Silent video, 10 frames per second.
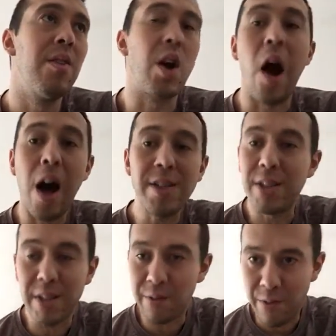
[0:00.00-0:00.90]
the cause
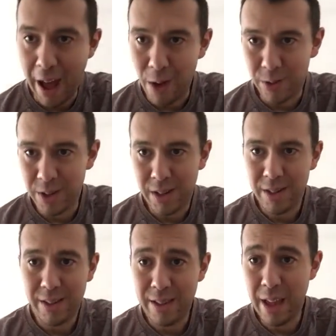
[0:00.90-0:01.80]
isn't found.
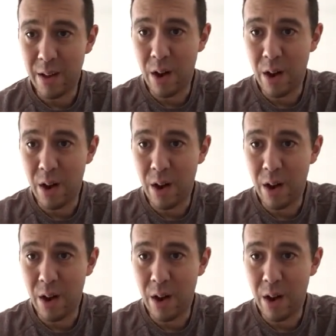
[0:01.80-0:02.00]
They